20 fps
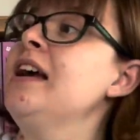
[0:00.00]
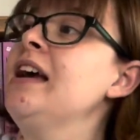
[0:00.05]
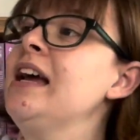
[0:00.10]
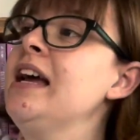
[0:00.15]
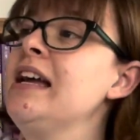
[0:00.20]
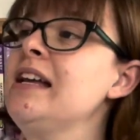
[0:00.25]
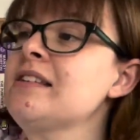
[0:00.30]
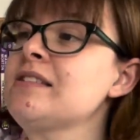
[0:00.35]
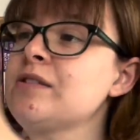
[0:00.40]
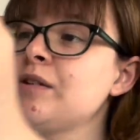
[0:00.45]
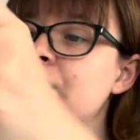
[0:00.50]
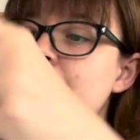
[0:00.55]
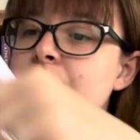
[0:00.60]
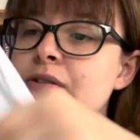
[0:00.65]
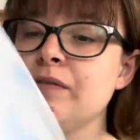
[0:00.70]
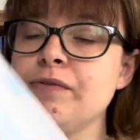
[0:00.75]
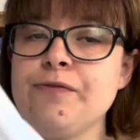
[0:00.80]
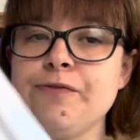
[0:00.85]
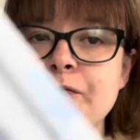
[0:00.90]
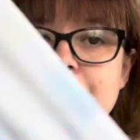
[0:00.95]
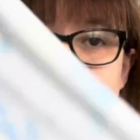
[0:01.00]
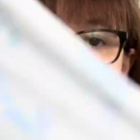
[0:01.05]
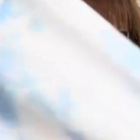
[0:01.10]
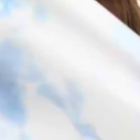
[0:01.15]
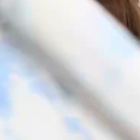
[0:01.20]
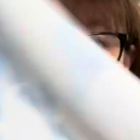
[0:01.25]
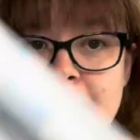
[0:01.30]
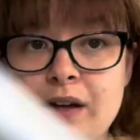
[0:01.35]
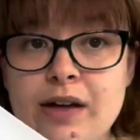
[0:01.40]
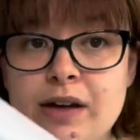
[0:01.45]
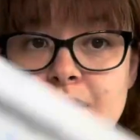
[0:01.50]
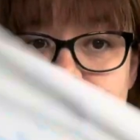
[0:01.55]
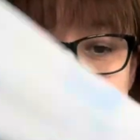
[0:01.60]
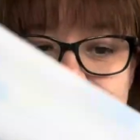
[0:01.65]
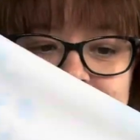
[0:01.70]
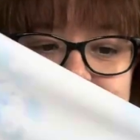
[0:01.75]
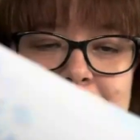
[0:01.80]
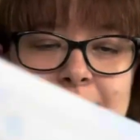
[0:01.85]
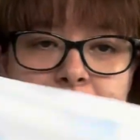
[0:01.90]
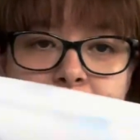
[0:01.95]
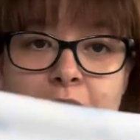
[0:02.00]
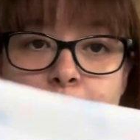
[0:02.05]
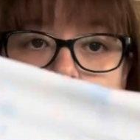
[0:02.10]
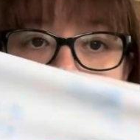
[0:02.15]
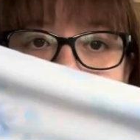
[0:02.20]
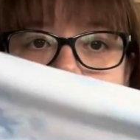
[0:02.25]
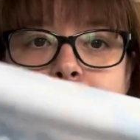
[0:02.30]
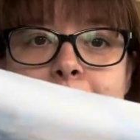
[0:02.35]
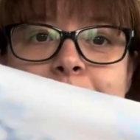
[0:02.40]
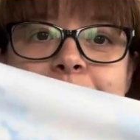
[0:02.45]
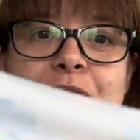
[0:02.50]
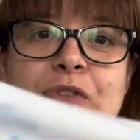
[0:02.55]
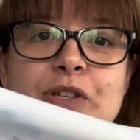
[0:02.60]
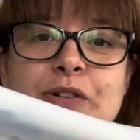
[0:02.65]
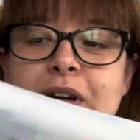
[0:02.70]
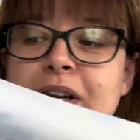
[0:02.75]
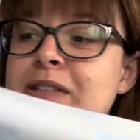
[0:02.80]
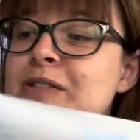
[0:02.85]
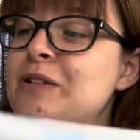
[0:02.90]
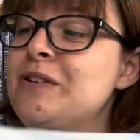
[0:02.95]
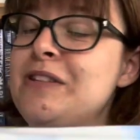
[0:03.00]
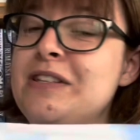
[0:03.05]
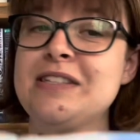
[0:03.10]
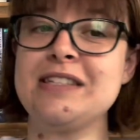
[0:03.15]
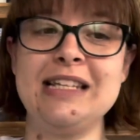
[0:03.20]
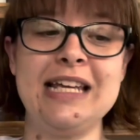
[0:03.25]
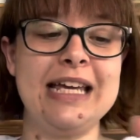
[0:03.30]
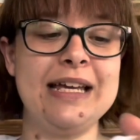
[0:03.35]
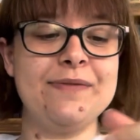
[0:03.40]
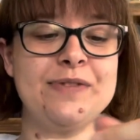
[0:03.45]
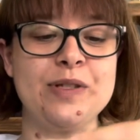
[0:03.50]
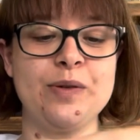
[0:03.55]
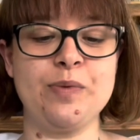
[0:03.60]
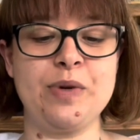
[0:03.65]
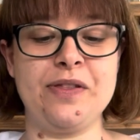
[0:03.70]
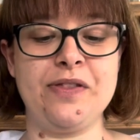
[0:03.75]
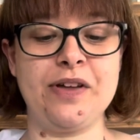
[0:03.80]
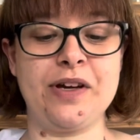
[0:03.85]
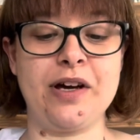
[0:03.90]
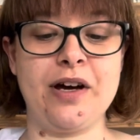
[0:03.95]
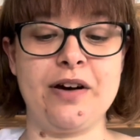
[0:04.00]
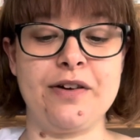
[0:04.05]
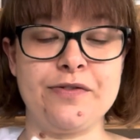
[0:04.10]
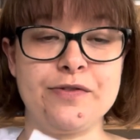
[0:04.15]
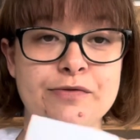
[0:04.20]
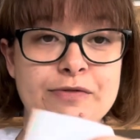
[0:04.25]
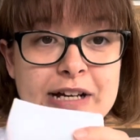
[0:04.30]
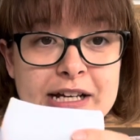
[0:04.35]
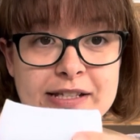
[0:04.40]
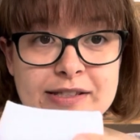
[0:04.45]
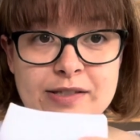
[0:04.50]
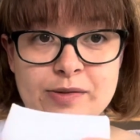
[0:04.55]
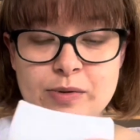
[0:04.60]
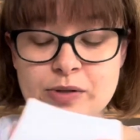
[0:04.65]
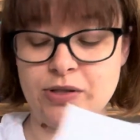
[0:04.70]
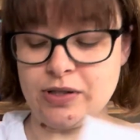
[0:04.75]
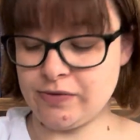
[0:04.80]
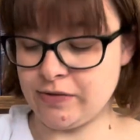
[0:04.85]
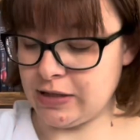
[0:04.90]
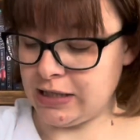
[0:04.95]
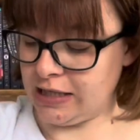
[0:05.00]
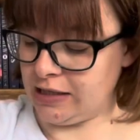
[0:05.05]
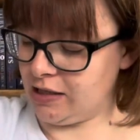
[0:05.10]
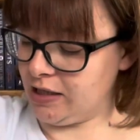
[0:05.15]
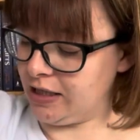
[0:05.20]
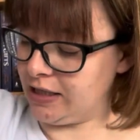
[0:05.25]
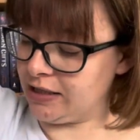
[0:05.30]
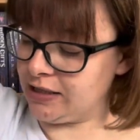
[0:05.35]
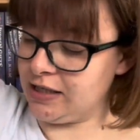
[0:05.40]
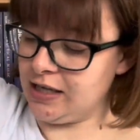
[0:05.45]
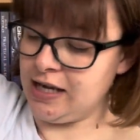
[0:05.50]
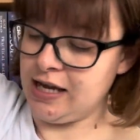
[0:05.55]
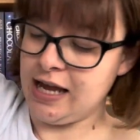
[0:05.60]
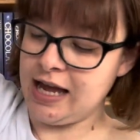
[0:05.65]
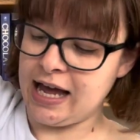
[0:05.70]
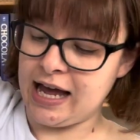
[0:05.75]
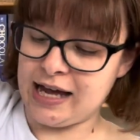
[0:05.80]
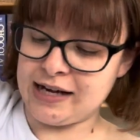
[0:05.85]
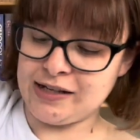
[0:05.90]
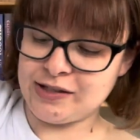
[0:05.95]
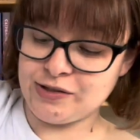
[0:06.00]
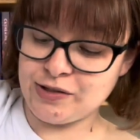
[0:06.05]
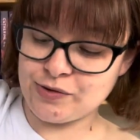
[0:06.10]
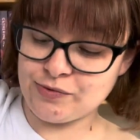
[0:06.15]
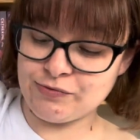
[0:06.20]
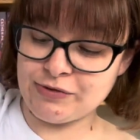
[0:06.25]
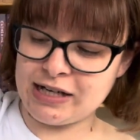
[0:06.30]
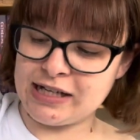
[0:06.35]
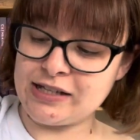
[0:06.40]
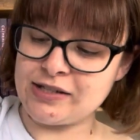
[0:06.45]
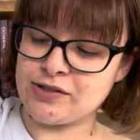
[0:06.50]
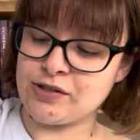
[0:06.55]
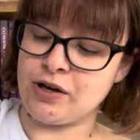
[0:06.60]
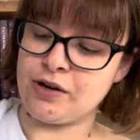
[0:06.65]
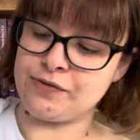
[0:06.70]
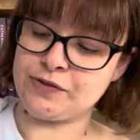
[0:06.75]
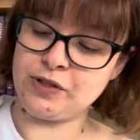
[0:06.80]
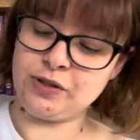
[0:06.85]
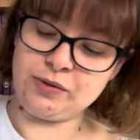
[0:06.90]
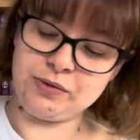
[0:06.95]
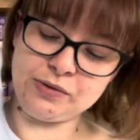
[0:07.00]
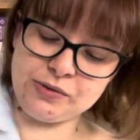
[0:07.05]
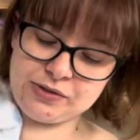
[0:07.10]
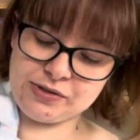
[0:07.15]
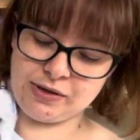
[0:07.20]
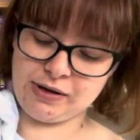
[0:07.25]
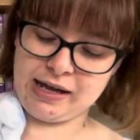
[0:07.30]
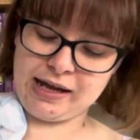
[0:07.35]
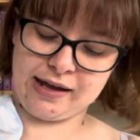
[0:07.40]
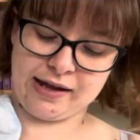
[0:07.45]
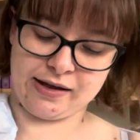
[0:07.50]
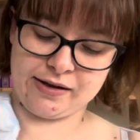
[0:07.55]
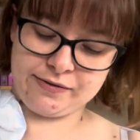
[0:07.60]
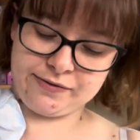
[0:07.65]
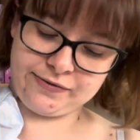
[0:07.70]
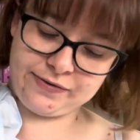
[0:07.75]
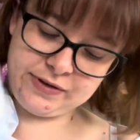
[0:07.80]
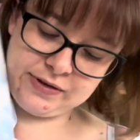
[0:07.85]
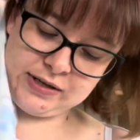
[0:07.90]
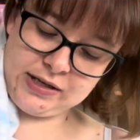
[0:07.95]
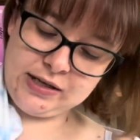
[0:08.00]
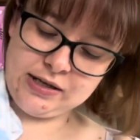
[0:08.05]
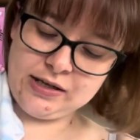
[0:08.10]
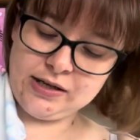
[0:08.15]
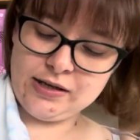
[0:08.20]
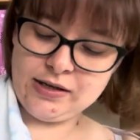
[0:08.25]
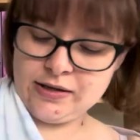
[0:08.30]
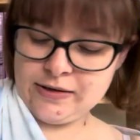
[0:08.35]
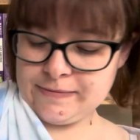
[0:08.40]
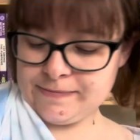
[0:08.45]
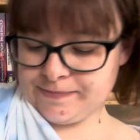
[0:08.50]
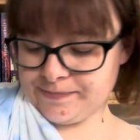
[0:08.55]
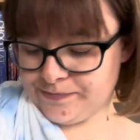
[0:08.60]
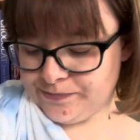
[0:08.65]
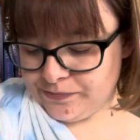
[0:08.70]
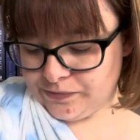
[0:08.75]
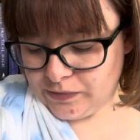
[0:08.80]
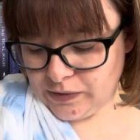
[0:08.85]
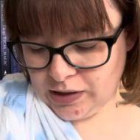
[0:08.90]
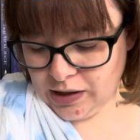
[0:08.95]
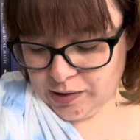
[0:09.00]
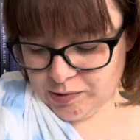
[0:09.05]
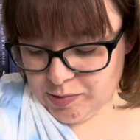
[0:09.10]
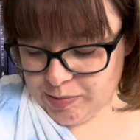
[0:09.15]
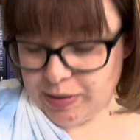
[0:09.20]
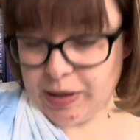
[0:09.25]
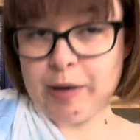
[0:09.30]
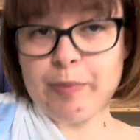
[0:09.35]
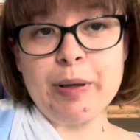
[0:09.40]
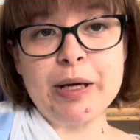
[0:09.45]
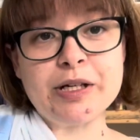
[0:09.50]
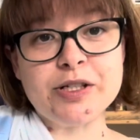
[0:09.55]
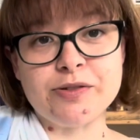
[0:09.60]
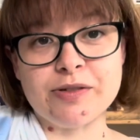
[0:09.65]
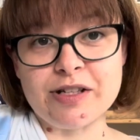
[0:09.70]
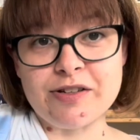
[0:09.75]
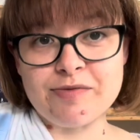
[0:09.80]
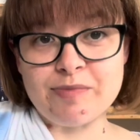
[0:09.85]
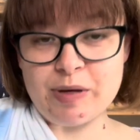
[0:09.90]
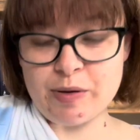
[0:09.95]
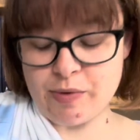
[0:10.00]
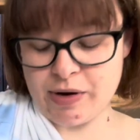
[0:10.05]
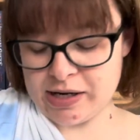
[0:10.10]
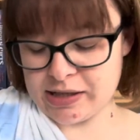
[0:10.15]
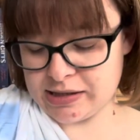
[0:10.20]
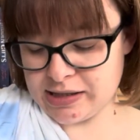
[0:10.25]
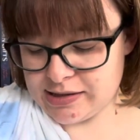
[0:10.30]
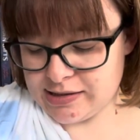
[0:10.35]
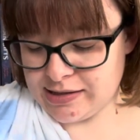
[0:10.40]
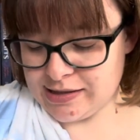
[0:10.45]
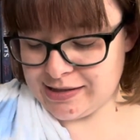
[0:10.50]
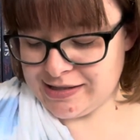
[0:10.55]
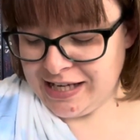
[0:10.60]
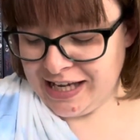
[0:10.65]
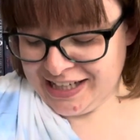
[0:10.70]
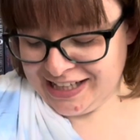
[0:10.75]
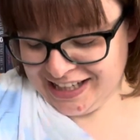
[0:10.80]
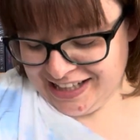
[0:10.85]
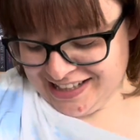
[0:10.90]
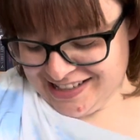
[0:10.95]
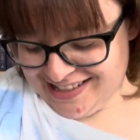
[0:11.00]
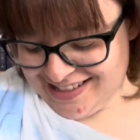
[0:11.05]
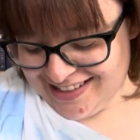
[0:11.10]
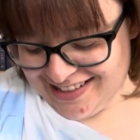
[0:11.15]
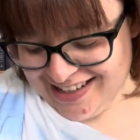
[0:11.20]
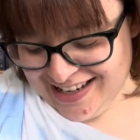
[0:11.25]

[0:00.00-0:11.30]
It's got the it's got the sleeves with the cuffed wrists, which I really like, and it's just really soft. You also have, I will put a picture in of me wearing this in a second.